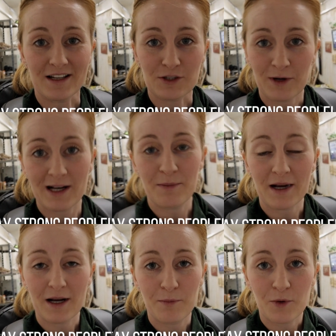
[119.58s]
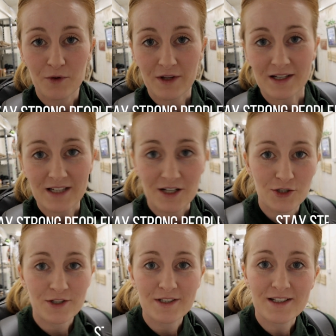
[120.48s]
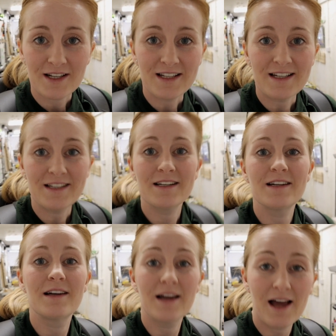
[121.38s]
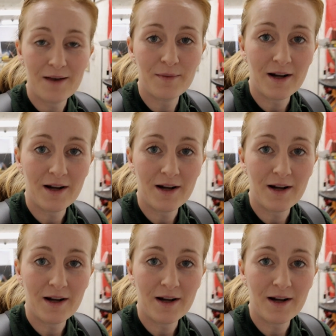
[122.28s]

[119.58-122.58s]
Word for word: Let's quickly pick up all the essentials that I need, head